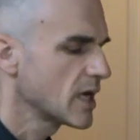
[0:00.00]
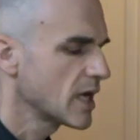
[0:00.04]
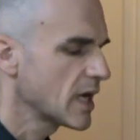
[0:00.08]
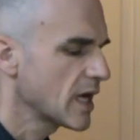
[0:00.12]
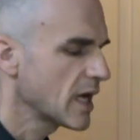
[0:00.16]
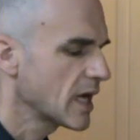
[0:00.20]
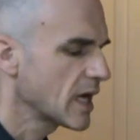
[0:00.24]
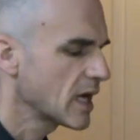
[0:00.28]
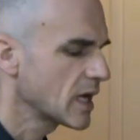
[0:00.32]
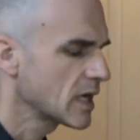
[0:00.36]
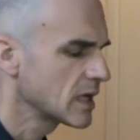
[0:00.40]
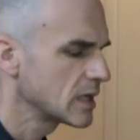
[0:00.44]

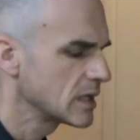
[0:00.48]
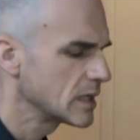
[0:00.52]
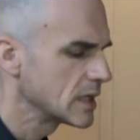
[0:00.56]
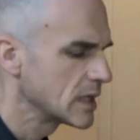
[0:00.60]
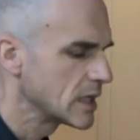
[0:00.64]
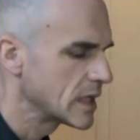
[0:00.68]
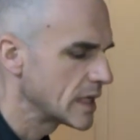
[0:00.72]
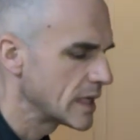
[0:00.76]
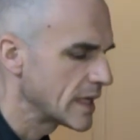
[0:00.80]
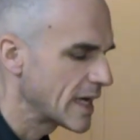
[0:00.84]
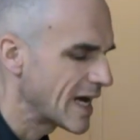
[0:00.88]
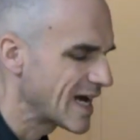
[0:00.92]
And
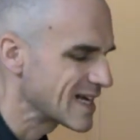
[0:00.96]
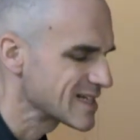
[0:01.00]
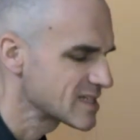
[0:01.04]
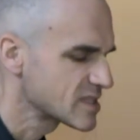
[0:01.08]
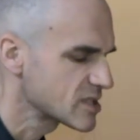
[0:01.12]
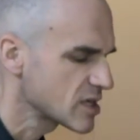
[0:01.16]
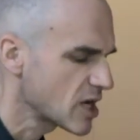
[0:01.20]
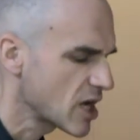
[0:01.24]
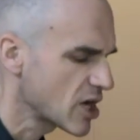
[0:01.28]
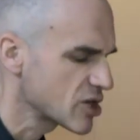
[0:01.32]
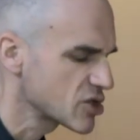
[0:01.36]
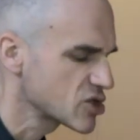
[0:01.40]
as
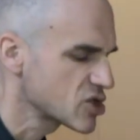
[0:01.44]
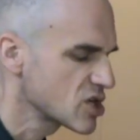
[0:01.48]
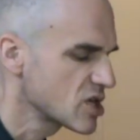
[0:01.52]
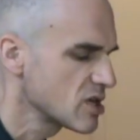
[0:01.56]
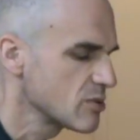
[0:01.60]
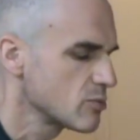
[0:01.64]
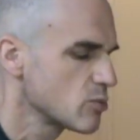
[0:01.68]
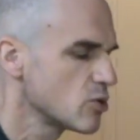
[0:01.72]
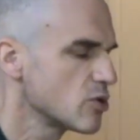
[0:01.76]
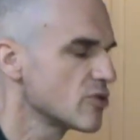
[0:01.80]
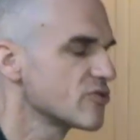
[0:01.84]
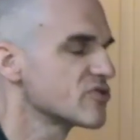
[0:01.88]
such, he
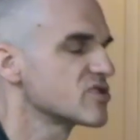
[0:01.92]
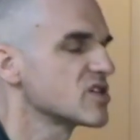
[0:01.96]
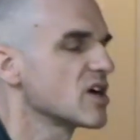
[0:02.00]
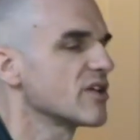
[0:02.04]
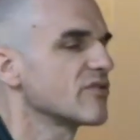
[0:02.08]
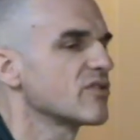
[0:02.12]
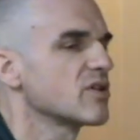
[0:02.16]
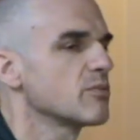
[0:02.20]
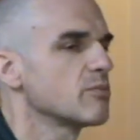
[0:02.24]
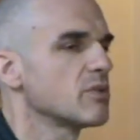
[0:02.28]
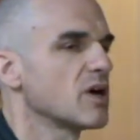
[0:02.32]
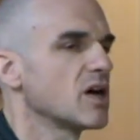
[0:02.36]
moves
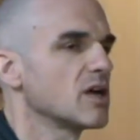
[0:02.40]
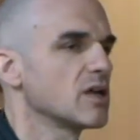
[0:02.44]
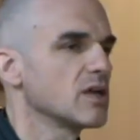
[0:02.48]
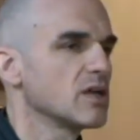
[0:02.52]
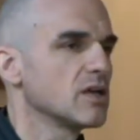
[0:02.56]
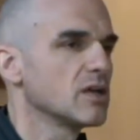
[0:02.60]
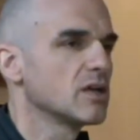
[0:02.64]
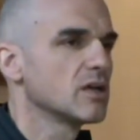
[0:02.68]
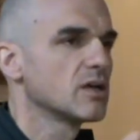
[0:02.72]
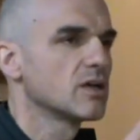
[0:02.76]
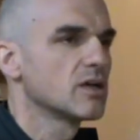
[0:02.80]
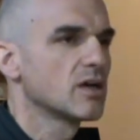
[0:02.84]
everybody
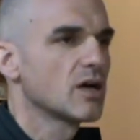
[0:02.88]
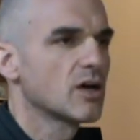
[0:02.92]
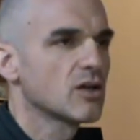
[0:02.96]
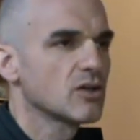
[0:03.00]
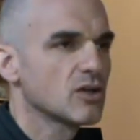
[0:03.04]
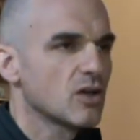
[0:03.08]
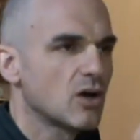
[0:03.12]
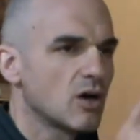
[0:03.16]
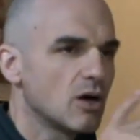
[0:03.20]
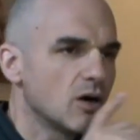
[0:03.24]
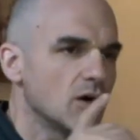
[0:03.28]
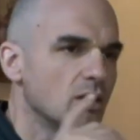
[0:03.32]

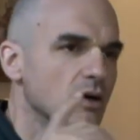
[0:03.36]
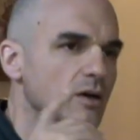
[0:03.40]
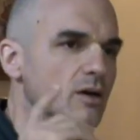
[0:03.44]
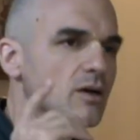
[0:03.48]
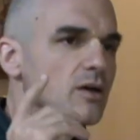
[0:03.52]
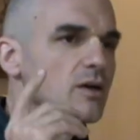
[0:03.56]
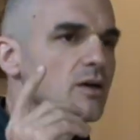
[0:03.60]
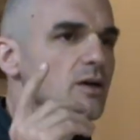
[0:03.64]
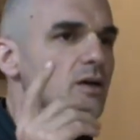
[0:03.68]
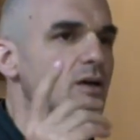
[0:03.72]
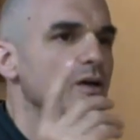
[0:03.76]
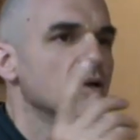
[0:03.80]
along
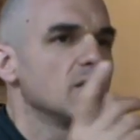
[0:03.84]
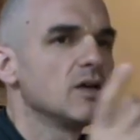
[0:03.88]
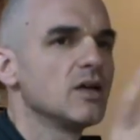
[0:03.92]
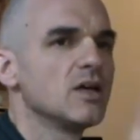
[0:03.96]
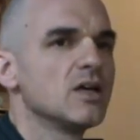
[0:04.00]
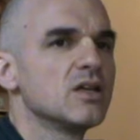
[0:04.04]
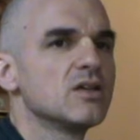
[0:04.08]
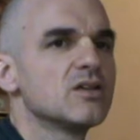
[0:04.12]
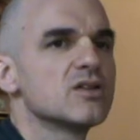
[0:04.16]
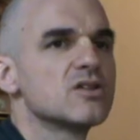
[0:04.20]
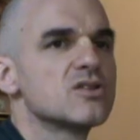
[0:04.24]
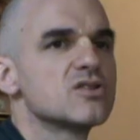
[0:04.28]

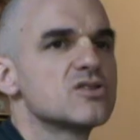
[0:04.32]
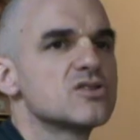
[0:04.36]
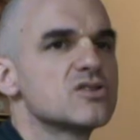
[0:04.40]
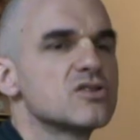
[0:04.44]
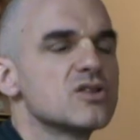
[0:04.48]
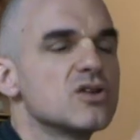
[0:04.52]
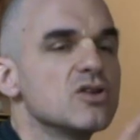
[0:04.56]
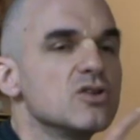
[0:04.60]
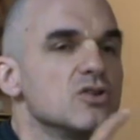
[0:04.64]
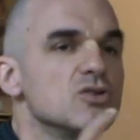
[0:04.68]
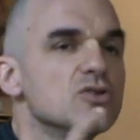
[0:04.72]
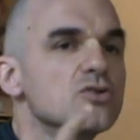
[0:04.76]
in
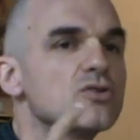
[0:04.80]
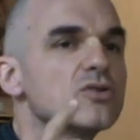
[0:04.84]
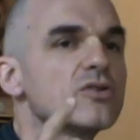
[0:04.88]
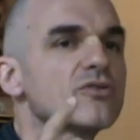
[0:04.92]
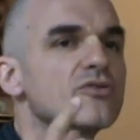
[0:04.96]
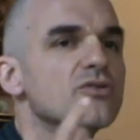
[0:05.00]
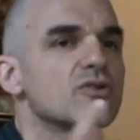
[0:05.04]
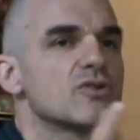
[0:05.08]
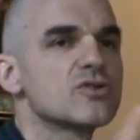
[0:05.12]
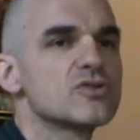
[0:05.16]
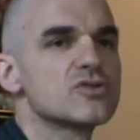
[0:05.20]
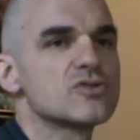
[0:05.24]
this
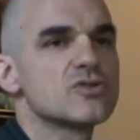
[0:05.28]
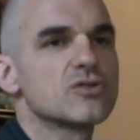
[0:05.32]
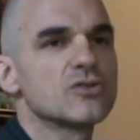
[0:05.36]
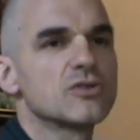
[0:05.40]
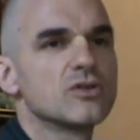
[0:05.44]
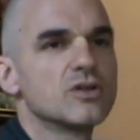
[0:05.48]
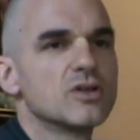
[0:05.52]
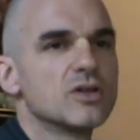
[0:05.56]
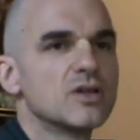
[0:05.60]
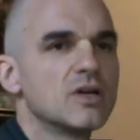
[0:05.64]
universal